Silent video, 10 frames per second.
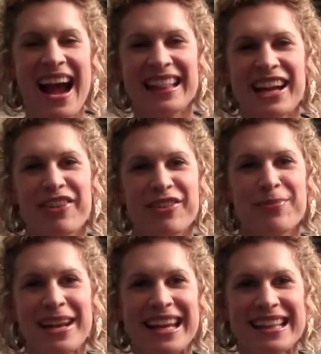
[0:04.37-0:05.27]
Hi there
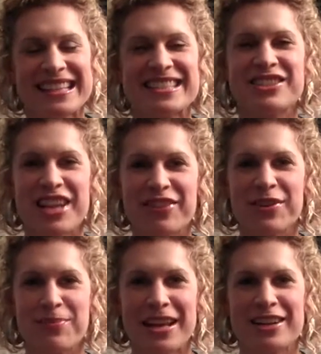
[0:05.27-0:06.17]
everybody, this is
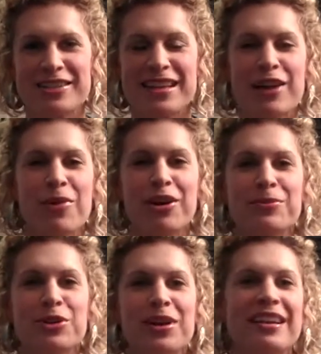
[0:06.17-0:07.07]
Jennifer Peters and
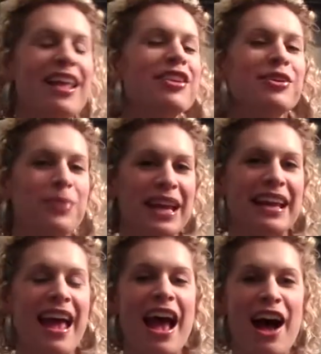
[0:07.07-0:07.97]
welcome to another
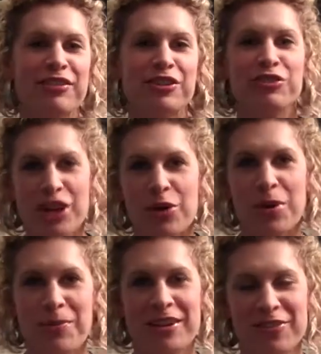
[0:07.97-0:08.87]
week of the Real
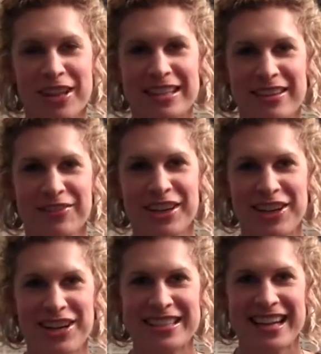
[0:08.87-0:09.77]
Women of Philadelphia
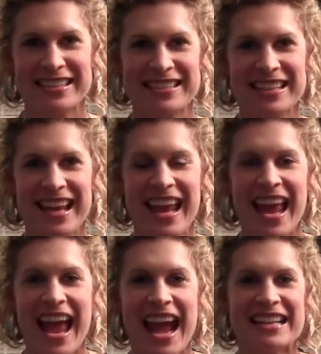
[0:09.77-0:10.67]
contest.
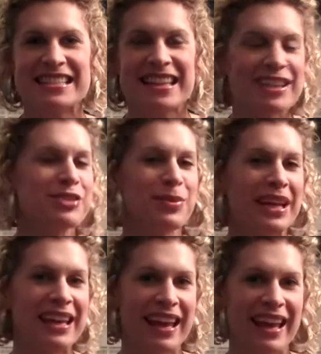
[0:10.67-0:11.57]
And this
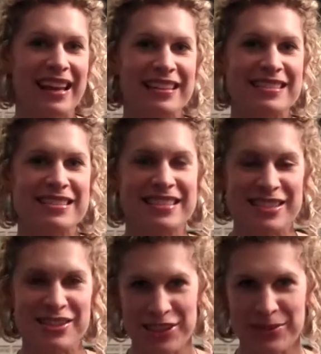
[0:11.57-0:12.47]
week is
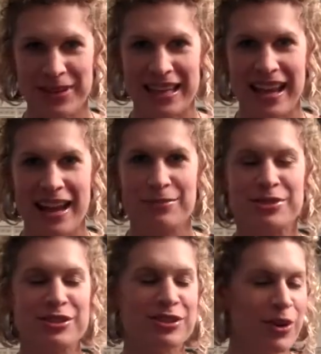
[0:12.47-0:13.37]
dessert week and I'm
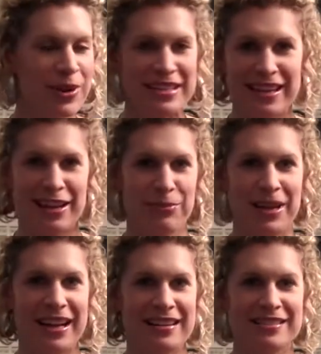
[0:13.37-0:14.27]
so excited
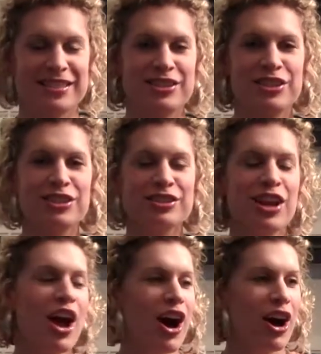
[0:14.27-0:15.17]
because
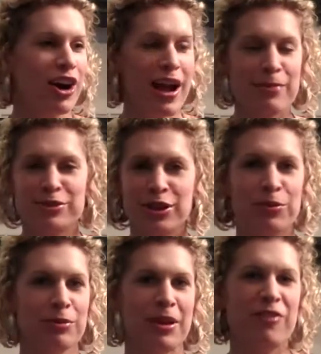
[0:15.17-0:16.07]
desserts are
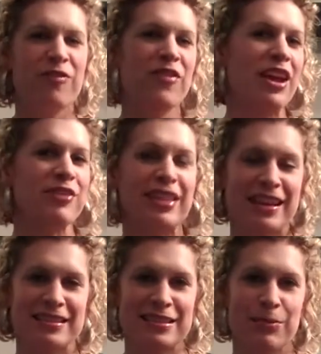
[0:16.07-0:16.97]
absolutely one of my favorite
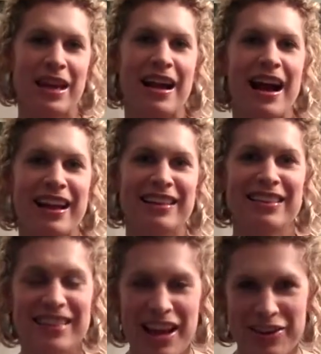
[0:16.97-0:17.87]
things to make. I
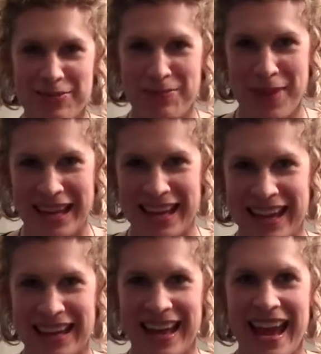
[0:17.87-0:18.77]
love
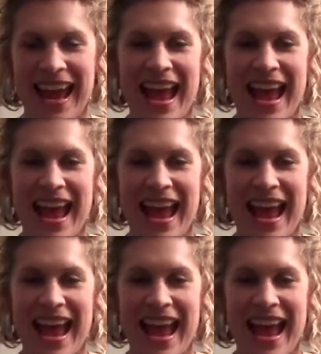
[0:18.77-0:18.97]
baking,